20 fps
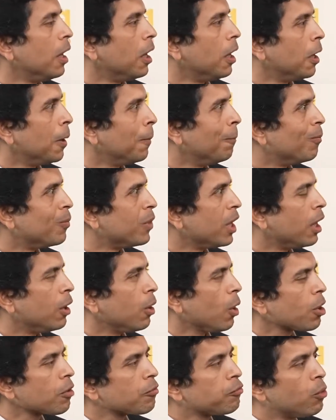A
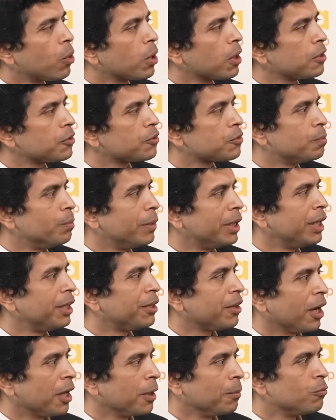lot of focus many
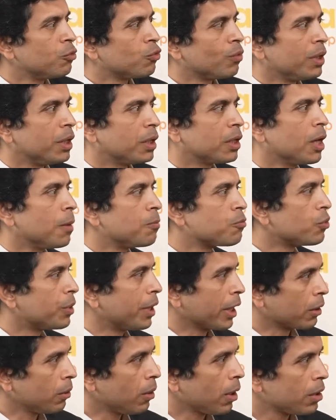times when it comes to
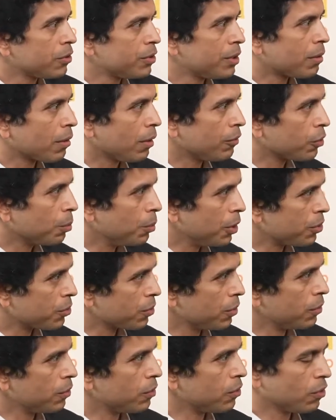technology
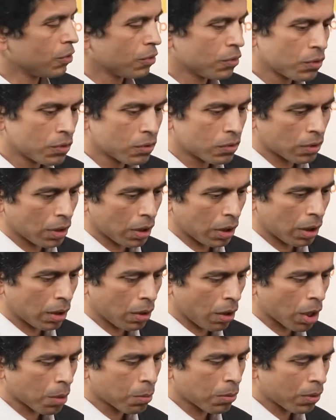transformations is a
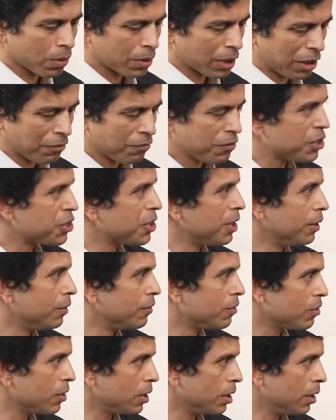lot about
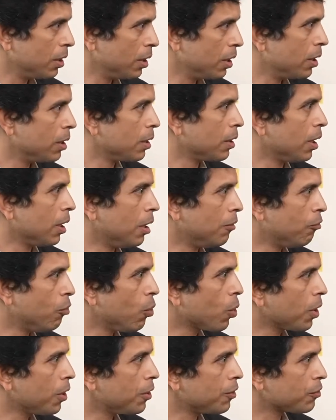efficiency,
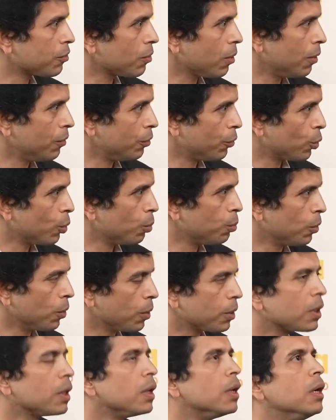focus on
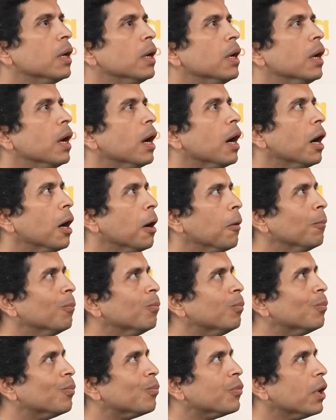throughput.
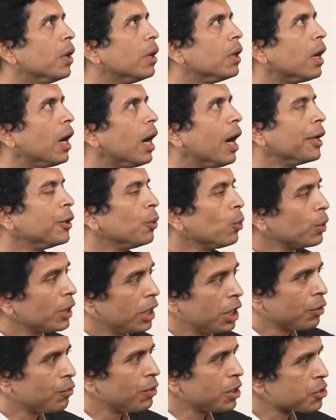I know
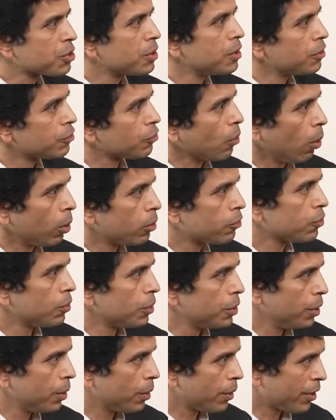innovation is also
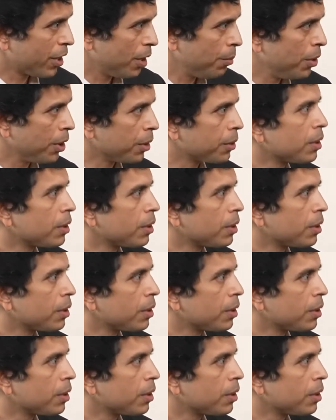your remit.